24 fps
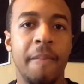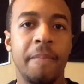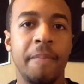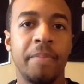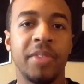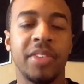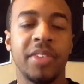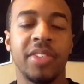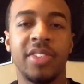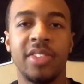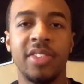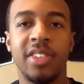to
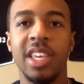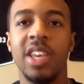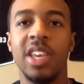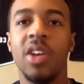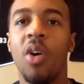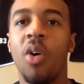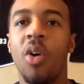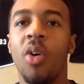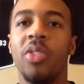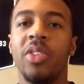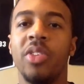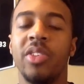see
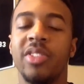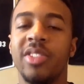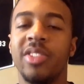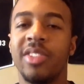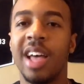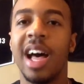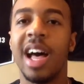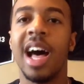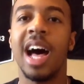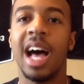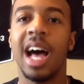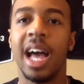all this
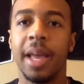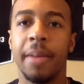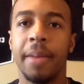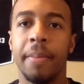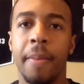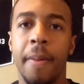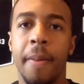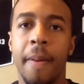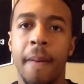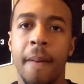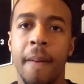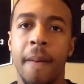time,
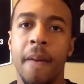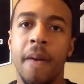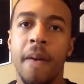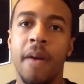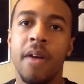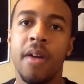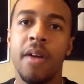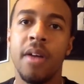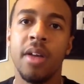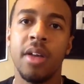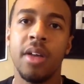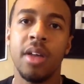
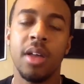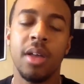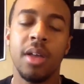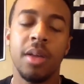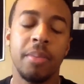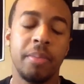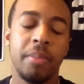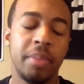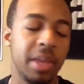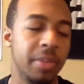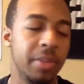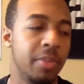
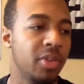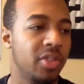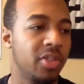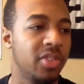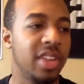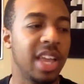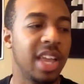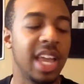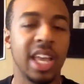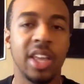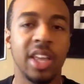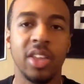people
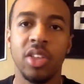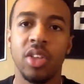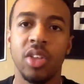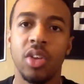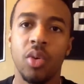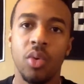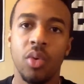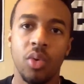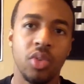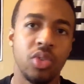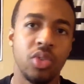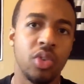say
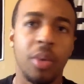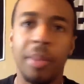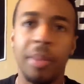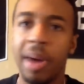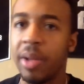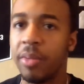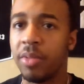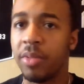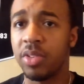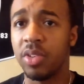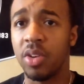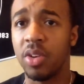nobody
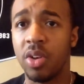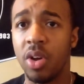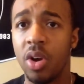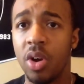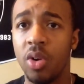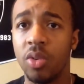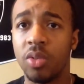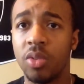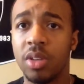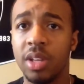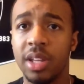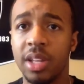wants to go to
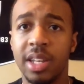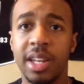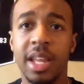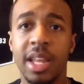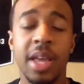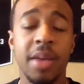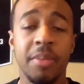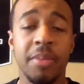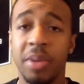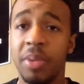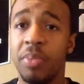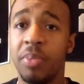Oakland.
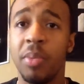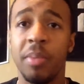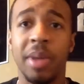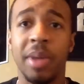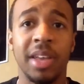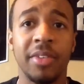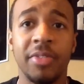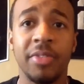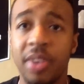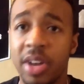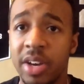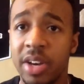People make
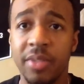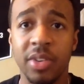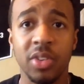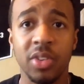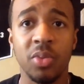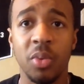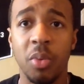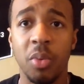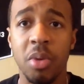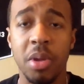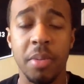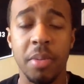fun of us
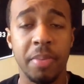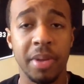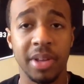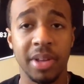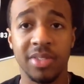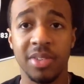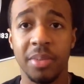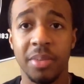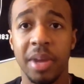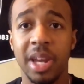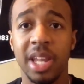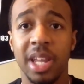when we pick
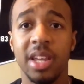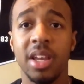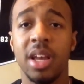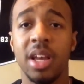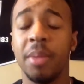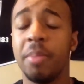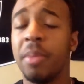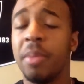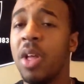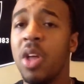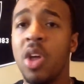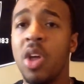somebody
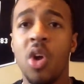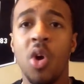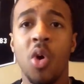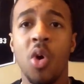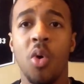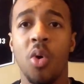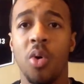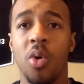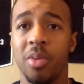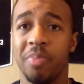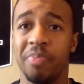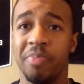up,
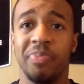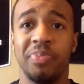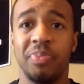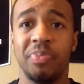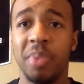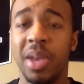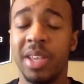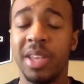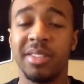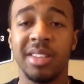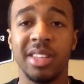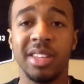or
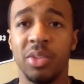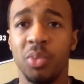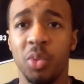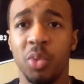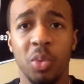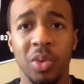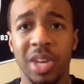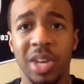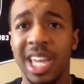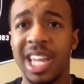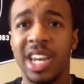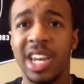basically we
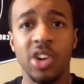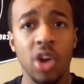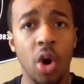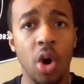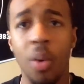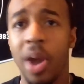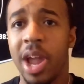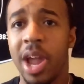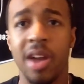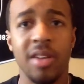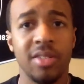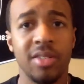would get no
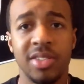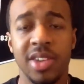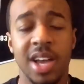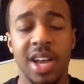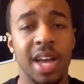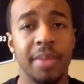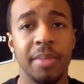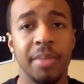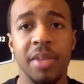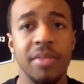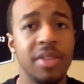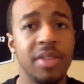
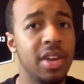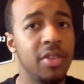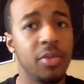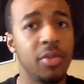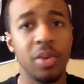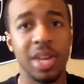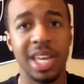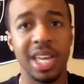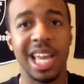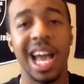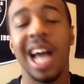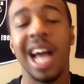airtime even if we
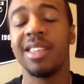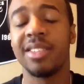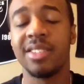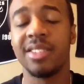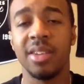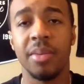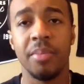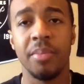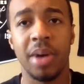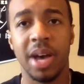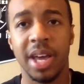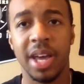got
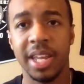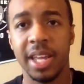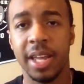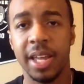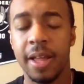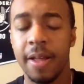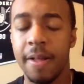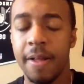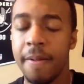somebody.